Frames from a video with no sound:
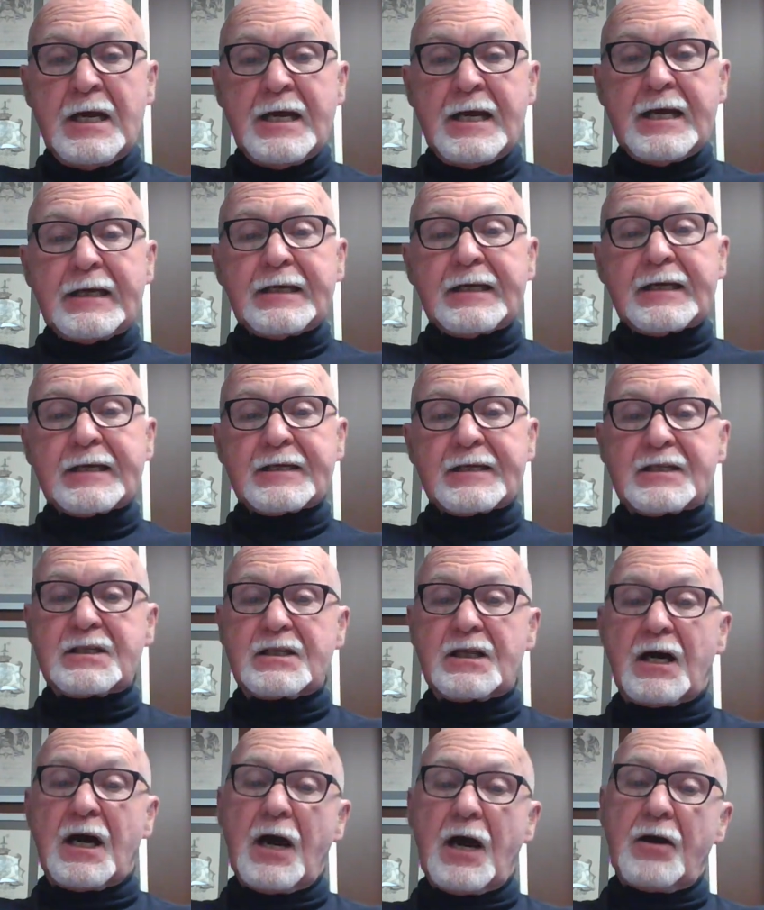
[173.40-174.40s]
It
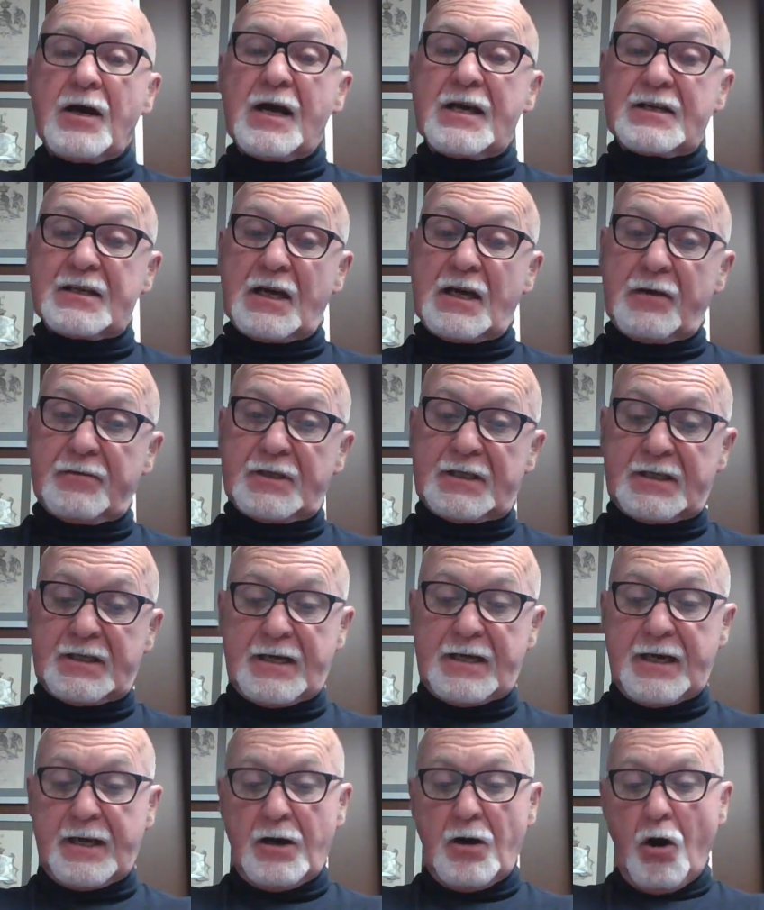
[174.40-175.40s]
is, as I would
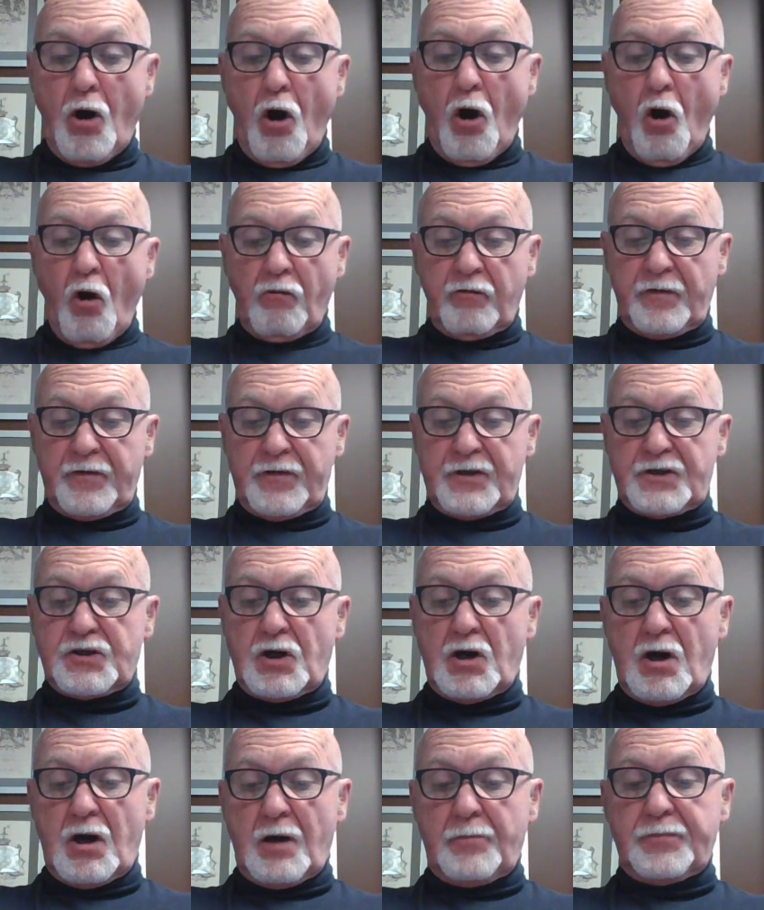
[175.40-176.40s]
say, over the
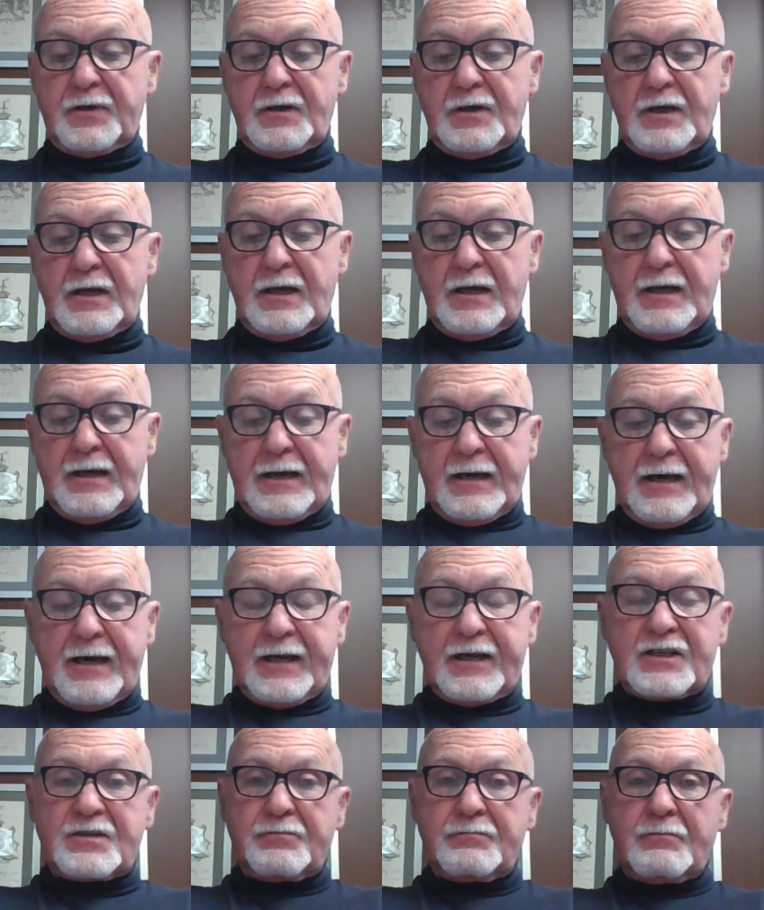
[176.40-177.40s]
top.
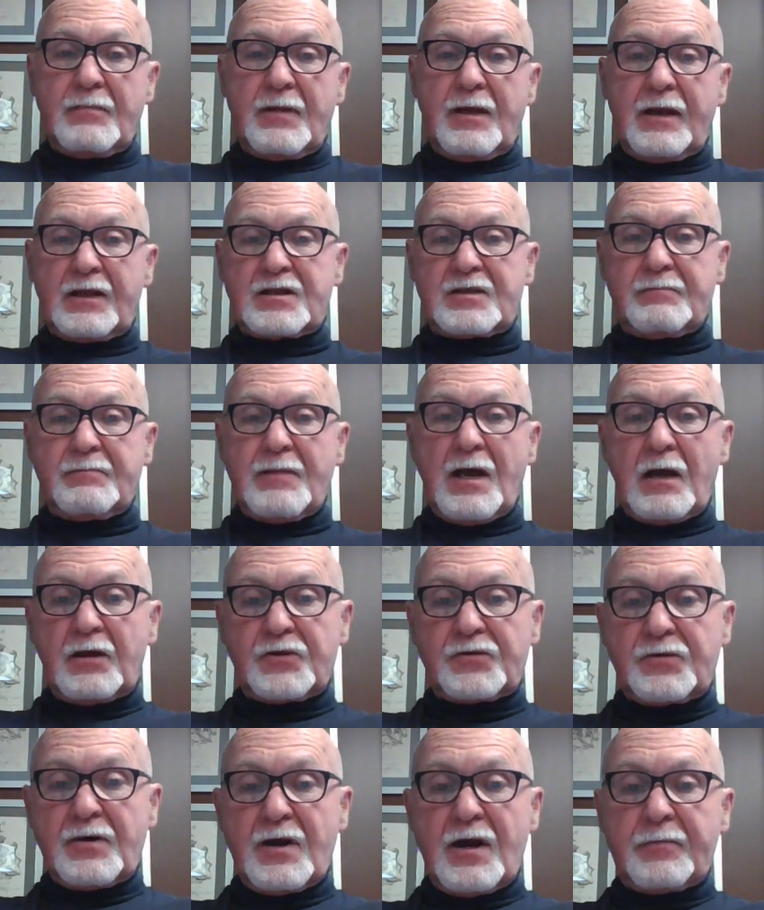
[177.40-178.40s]
It's
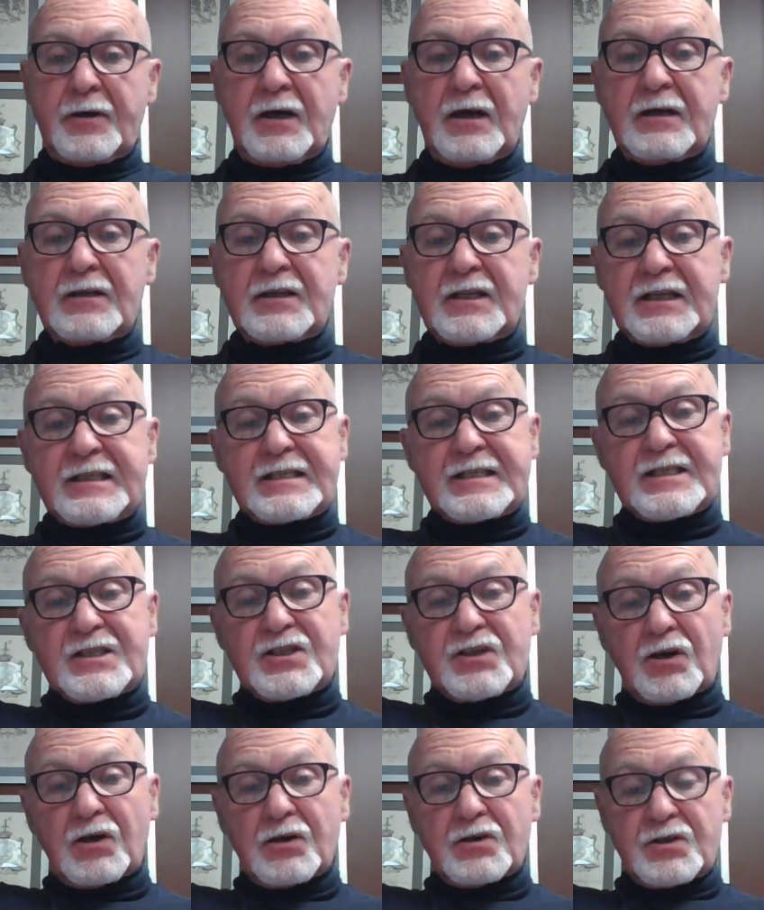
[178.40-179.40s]
melodrama that
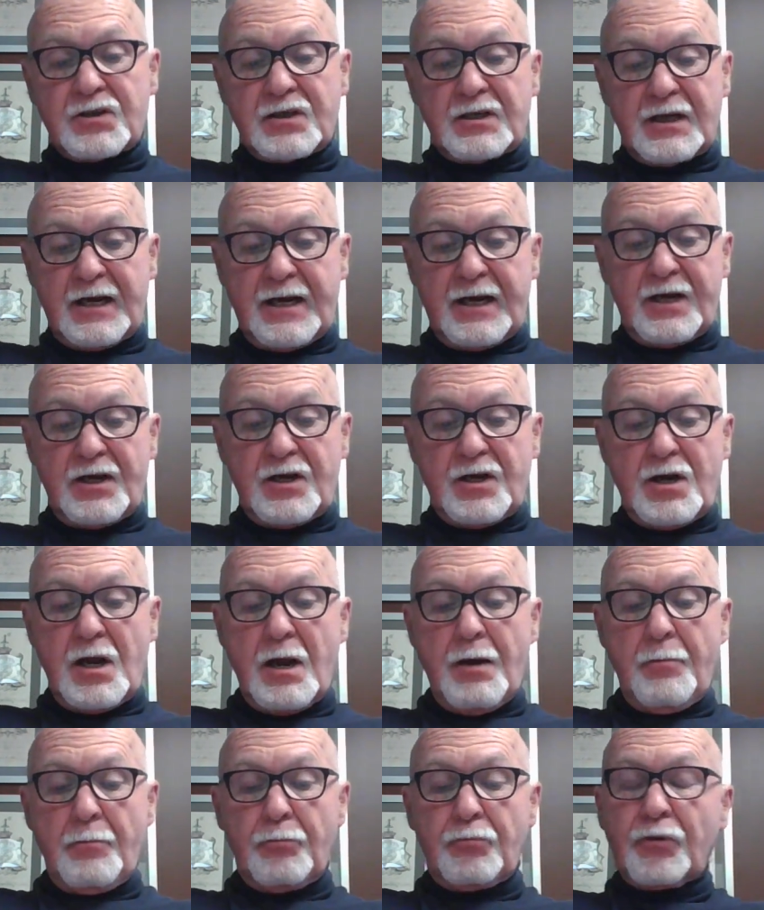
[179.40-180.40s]
starts in
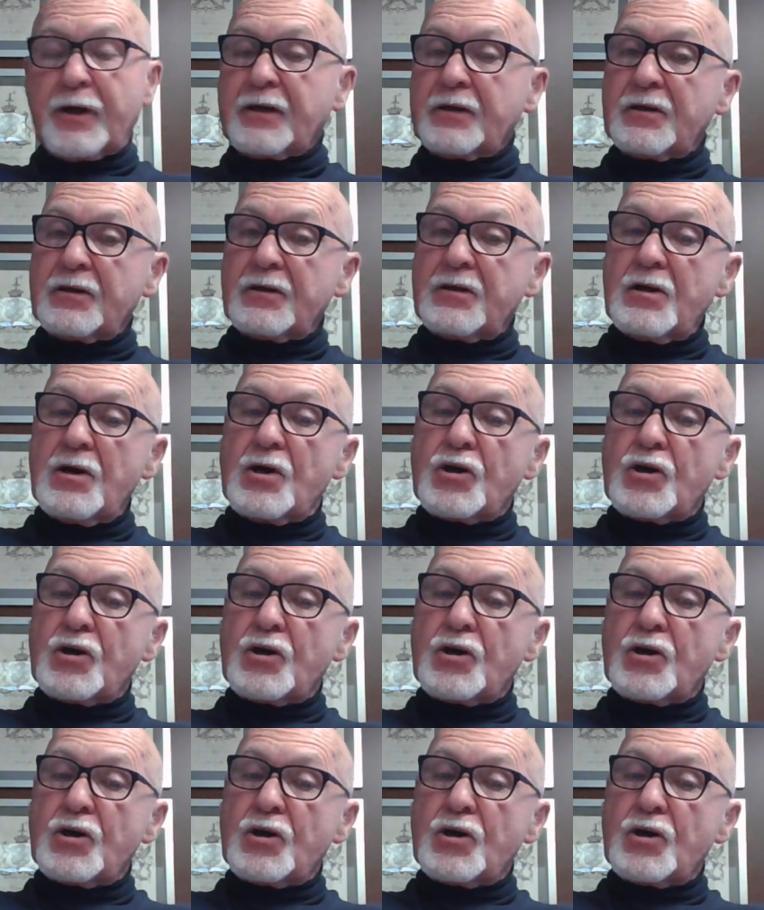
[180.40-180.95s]
Britain